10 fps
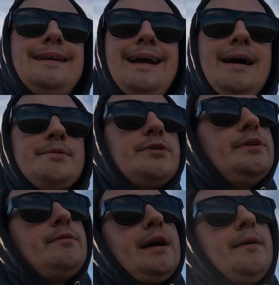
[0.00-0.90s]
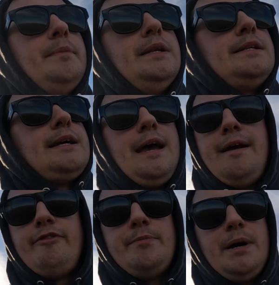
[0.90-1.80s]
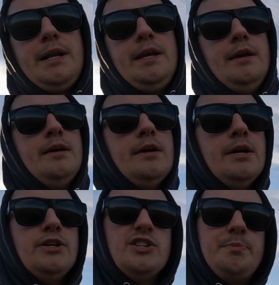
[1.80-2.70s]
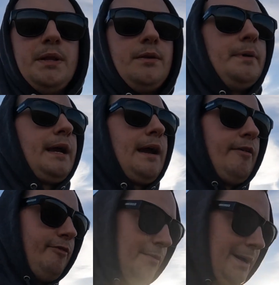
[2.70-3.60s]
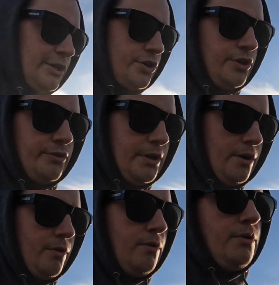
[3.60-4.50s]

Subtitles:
Absolutely recommend it to everybody. Just be a little bit careful, make sure you know